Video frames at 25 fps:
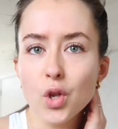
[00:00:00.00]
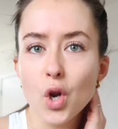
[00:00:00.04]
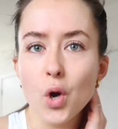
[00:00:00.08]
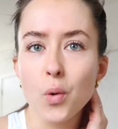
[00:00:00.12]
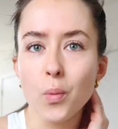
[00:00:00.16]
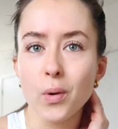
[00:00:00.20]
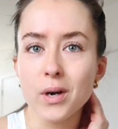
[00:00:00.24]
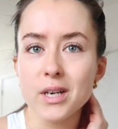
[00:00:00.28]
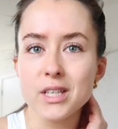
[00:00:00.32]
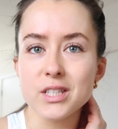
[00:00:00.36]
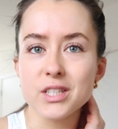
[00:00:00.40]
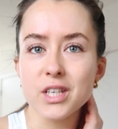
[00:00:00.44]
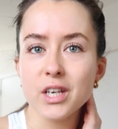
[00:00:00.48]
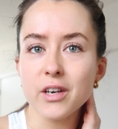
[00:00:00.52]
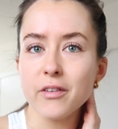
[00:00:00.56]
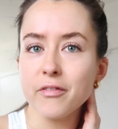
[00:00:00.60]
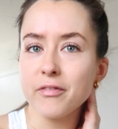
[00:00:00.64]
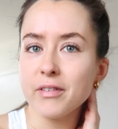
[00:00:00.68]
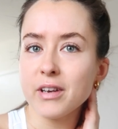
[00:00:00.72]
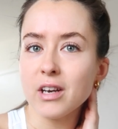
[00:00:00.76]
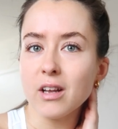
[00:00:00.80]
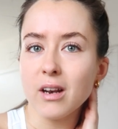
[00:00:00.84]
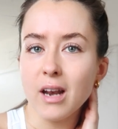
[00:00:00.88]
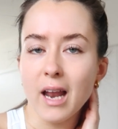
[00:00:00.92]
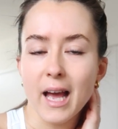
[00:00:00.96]
what it's gonna
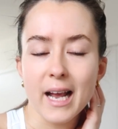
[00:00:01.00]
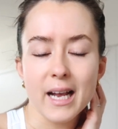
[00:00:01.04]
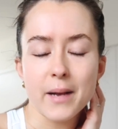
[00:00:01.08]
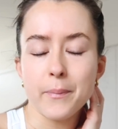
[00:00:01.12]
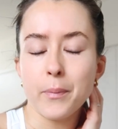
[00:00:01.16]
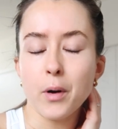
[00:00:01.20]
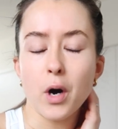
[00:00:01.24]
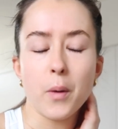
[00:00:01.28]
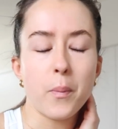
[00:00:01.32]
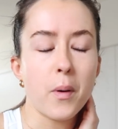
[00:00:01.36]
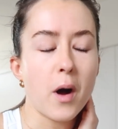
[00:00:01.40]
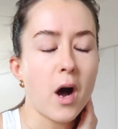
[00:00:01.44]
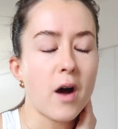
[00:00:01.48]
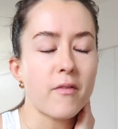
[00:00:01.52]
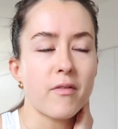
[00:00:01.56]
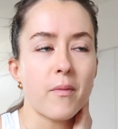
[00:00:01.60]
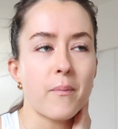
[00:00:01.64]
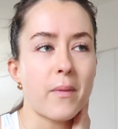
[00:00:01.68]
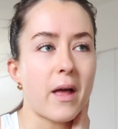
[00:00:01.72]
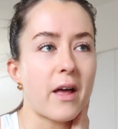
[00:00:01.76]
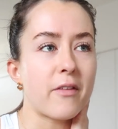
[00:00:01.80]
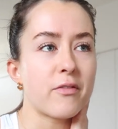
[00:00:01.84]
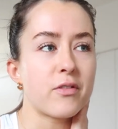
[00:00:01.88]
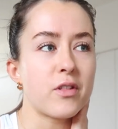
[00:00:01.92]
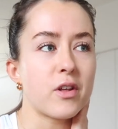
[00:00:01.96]
feel like? But apart from
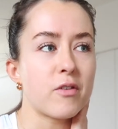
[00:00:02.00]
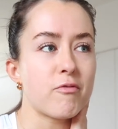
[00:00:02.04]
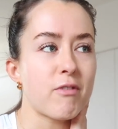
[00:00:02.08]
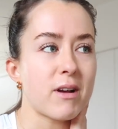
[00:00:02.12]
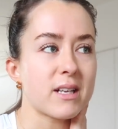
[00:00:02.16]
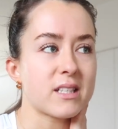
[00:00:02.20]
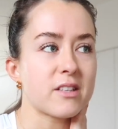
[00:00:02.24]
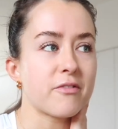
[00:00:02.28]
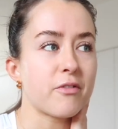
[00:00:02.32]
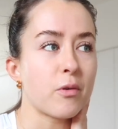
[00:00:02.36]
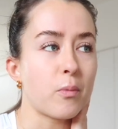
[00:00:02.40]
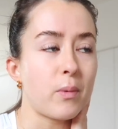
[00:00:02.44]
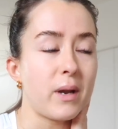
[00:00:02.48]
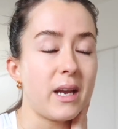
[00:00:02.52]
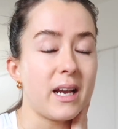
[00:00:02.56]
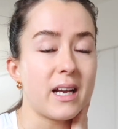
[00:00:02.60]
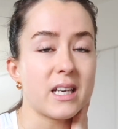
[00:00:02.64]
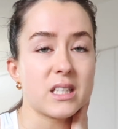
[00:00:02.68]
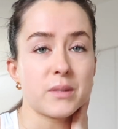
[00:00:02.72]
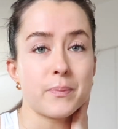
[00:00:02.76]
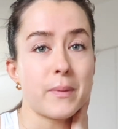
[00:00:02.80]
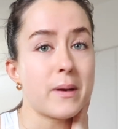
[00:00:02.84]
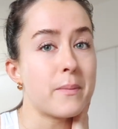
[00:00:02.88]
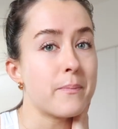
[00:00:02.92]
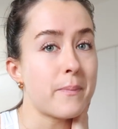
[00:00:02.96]
that, the rest of the week
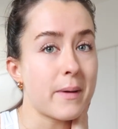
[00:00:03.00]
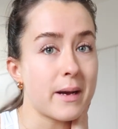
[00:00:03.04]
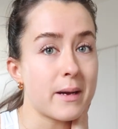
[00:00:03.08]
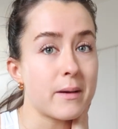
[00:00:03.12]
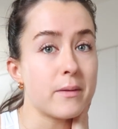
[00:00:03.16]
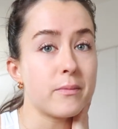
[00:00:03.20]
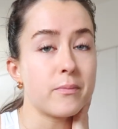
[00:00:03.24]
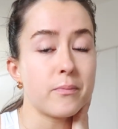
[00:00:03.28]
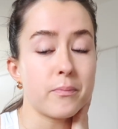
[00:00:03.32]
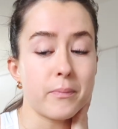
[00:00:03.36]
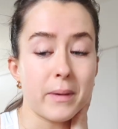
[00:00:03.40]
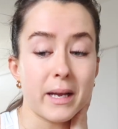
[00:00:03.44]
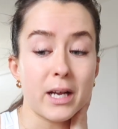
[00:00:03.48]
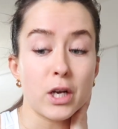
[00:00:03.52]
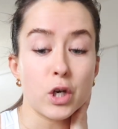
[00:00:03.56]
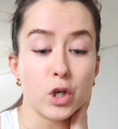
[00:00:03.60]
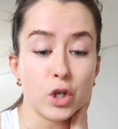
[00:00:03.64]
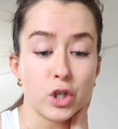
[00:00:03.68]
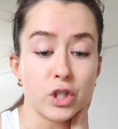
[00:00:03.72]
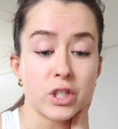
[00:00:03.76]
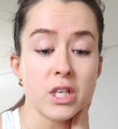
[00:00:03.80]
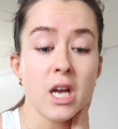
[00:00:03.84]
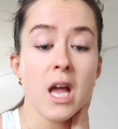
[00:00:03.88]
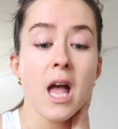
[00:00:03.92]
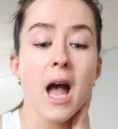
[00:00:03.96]
has been been
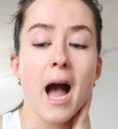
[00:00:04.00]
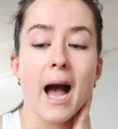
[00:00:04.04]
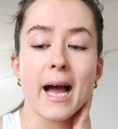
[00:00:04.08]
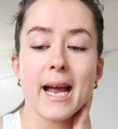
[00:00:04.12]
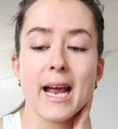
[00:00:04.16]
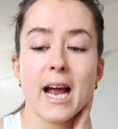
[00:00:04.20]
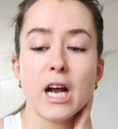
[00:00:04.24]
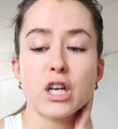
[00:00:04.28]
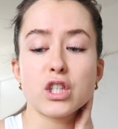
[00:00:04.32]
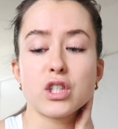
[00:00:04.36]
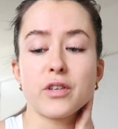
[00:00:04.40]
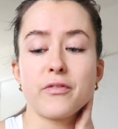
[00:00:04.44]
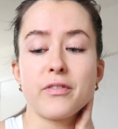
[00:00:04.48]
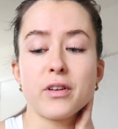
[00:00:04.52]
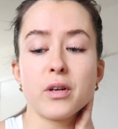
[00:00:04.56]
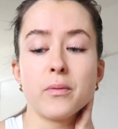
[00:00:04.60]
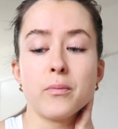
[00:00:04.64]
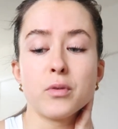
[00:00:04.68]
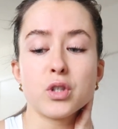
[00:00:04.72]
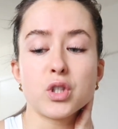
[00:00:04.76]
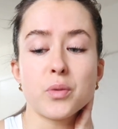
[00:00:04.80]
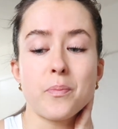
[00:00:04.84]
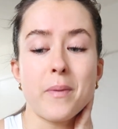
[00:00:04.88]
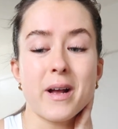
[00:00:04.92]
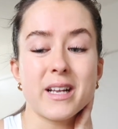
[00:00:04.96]
good. I actually feel
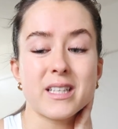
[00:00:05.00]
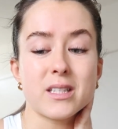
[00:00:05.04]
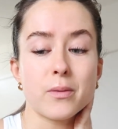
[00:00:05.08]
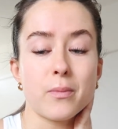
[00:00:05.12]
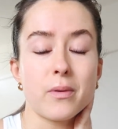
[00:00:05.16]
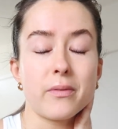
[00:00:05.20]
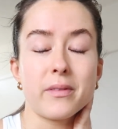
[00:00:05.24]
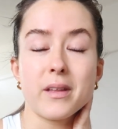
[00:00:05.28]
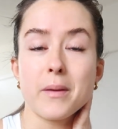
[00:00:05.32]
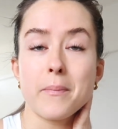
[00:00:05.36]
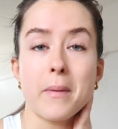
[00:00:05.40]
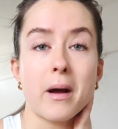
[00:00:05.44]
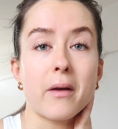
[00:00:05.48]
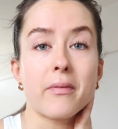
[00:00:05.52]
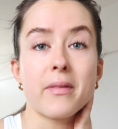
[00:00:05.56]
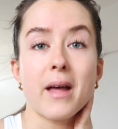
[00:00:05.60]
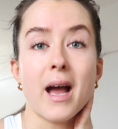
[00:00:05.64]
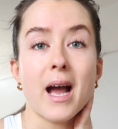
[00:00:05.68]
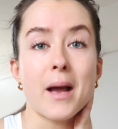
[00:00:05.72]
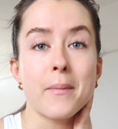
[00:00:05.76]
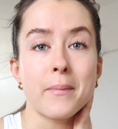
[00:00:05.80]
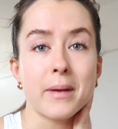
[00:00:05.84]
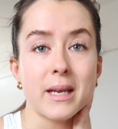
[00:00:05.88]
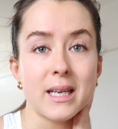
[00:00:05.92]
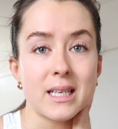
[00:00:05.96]
much better with the amount that
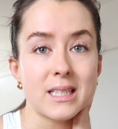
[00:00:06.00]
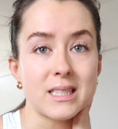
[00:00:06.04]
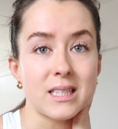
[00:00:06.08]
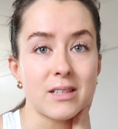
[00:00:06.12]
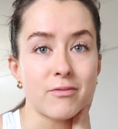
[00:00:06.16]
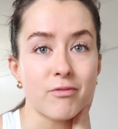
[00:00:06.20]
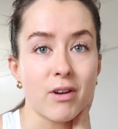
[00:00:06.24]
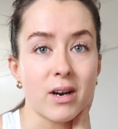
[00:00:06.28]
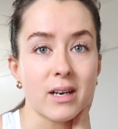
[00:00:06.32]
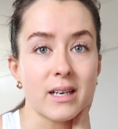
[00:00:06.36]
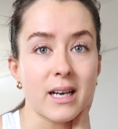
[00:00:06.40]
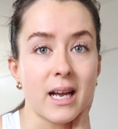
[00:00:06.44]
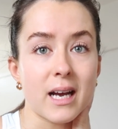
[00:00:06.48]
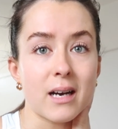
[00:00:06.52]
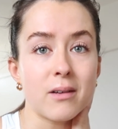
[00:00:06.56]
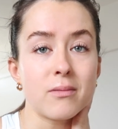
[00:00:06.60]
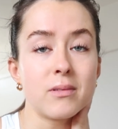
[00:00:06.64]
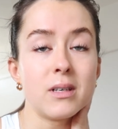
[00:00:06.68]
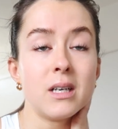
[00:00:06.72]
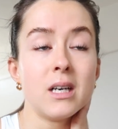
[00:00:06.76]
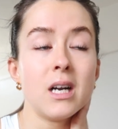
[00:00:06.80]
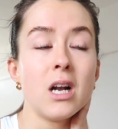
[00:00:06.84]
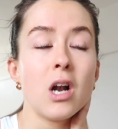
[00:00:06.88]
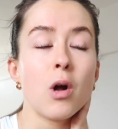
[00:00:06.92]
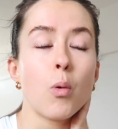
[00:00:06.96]
I'm eating right
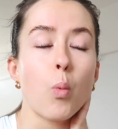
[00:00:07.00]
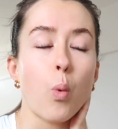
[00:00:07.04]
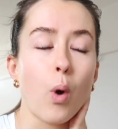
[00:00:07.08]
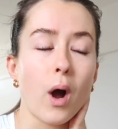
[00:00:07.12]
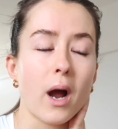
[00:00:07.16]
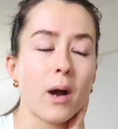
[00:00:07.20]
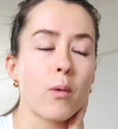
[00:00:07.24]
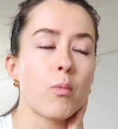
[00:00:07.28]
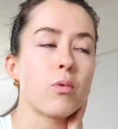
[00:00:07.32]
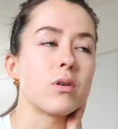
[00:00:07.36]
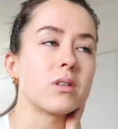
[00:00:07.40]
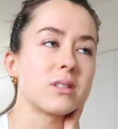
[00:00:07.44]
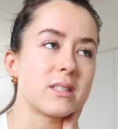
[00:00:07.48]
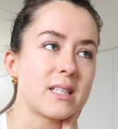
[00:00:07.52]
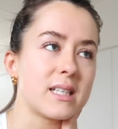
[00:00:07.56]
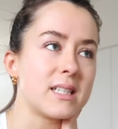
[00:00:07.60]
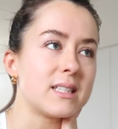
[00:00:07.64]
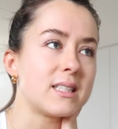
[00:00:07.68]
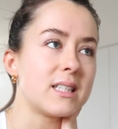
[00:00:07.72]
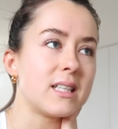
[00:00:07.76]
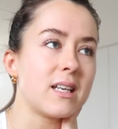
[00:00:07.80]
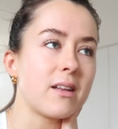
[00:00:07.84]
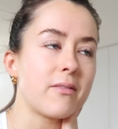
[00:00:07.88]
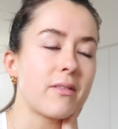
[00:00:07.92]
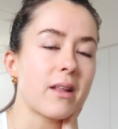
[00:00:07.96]
now. What I was
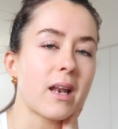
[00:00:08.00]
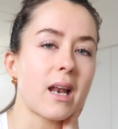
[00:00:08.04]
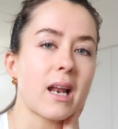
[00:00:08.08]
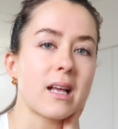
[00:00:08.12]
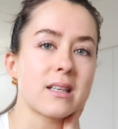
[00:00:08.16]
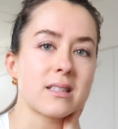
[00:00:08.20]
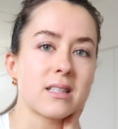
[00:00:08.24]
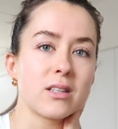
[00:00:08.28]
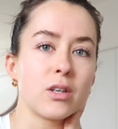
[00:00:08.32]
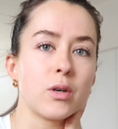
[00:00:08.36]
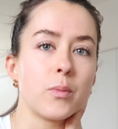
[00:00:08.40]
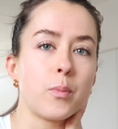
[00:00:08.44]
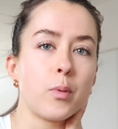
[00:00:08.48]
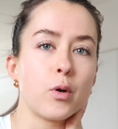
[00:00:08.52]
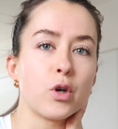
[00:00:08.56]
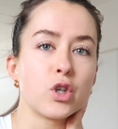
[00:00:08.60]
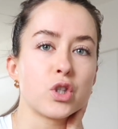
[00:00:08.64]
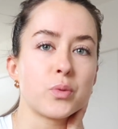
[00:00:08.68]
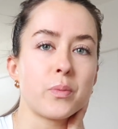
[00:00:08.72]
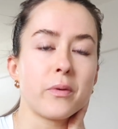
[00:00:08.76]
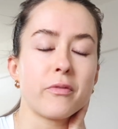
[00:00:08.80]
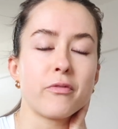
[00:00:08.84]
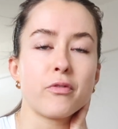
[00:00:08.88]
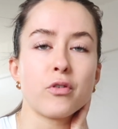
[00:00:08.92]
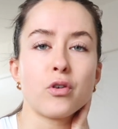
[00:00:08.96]
eating in the last little push
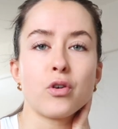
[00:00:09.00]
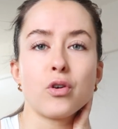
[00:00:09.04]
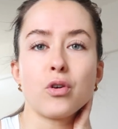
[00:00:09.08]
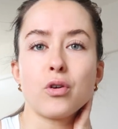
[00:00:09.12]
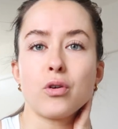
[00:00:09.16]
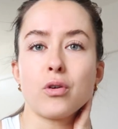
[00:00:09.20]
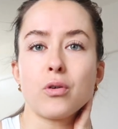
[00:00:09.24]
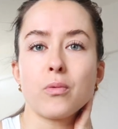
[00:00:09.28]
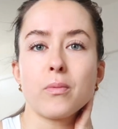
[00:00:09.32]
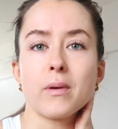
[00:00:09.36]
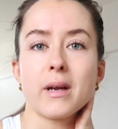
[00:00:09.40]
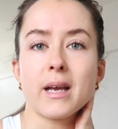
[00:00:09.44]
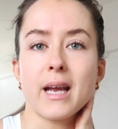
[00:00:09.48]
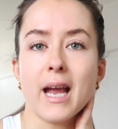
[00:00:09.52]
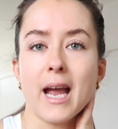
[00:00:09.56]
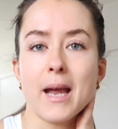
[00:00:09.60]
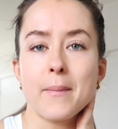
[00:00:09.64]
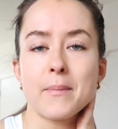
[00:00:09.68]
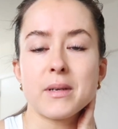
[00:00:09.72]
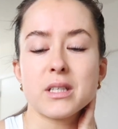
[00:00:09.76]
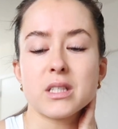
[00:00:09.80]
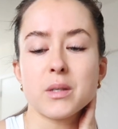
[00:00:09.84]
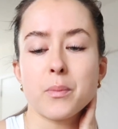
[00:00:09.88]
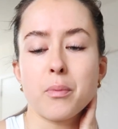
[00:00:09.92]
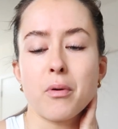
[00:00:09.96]
before we
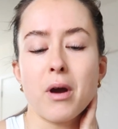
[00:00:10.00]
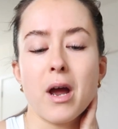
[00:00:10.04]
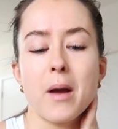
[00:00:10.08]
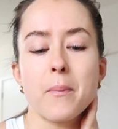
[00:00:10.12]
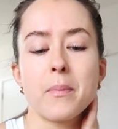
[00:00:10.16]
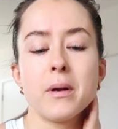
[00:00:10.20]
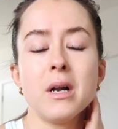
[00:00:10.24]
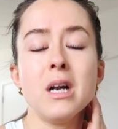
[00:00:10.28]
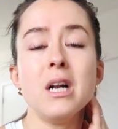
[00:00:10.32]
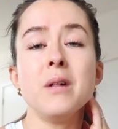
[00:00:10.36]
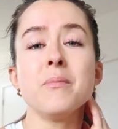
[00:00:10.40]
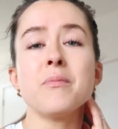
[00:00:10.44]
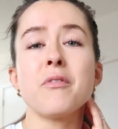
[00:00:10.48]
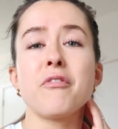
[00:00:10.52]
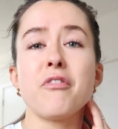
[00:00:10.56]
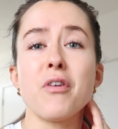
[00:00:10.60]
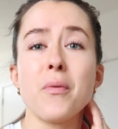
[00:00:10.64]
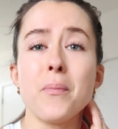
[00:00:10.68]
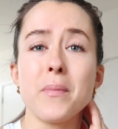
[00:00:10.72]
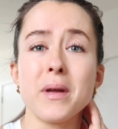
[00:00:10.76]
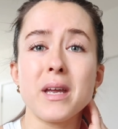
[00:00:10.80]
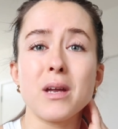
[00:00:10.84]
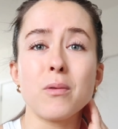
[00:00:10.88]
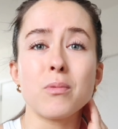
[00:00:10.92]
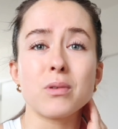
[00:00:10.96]
came into prep, for
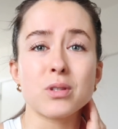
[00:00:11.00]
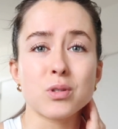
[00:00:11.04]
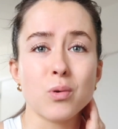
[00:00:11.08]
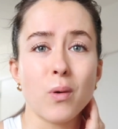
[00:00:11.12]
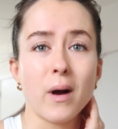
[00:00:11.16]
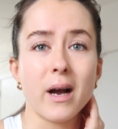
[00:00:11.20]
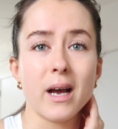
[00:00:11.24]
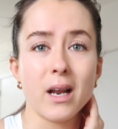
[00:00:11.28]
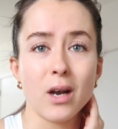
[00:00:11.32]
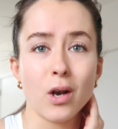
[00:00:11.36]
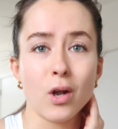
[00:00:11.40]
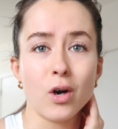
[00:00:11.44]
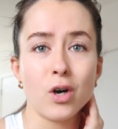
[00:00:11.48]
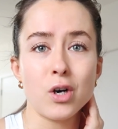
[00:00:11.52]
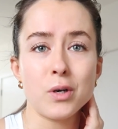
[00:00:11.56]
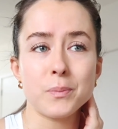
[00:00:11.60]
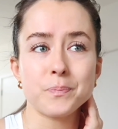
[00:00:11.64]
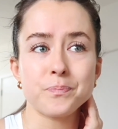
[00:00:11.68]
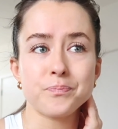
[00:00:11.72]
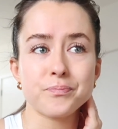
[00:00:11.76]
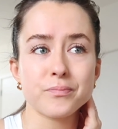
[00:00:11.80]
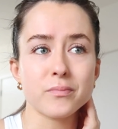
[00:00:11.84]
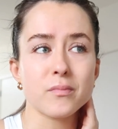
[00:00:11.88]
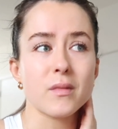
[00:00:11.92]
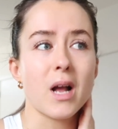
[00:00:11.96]
me was quite a
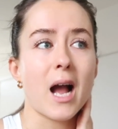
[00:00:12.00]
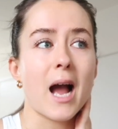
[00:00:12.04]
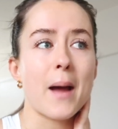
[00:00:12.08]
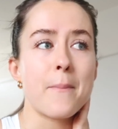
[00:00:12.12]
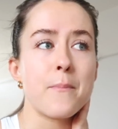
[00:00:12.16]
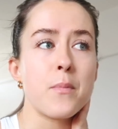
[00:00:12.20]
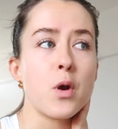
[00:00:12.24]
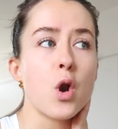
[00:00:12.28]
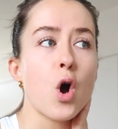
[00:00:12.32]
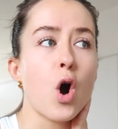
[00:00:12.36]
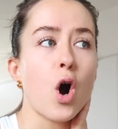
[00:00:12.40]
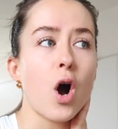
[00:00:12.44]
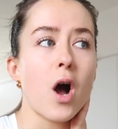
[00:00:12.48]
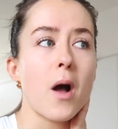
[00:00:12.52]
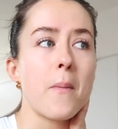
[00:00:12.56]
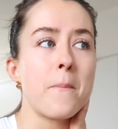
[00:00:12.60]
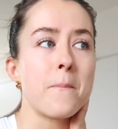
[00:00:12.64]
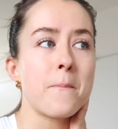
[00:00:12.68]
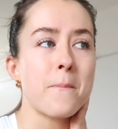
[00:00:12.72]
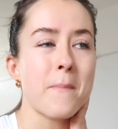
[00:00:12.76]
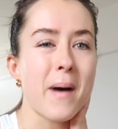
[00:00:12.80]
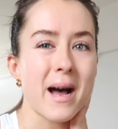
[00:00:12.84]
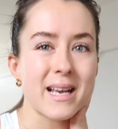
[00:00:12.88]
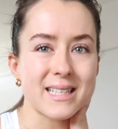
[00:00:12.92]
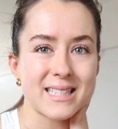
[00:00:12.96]
lot. I'm not a
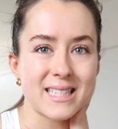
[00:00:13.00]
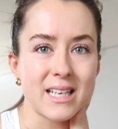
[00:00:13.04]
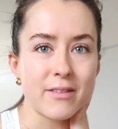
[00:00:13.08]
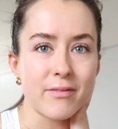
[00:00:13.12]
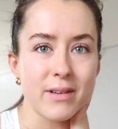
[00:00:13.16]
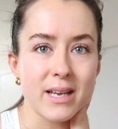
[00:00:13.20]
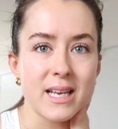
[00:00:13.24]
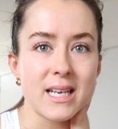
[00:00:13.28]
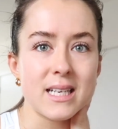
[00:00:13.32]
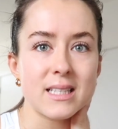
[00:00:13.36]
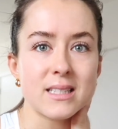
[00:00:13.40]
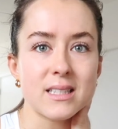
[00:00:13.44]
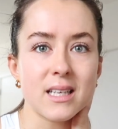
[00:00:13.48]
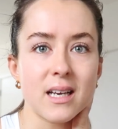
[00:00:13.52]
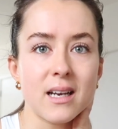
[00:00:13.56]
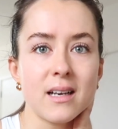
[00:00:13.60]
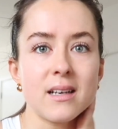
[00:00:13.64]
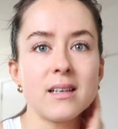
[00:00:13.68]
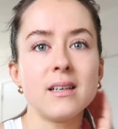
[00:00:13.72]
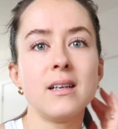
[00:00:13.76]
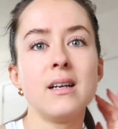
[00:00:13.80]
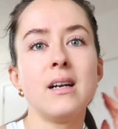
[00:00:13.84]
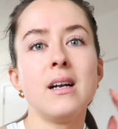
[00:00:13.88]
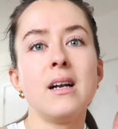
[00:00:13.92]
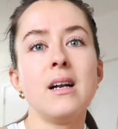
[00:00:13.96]
massive
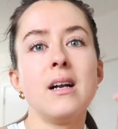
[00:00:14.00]
eater.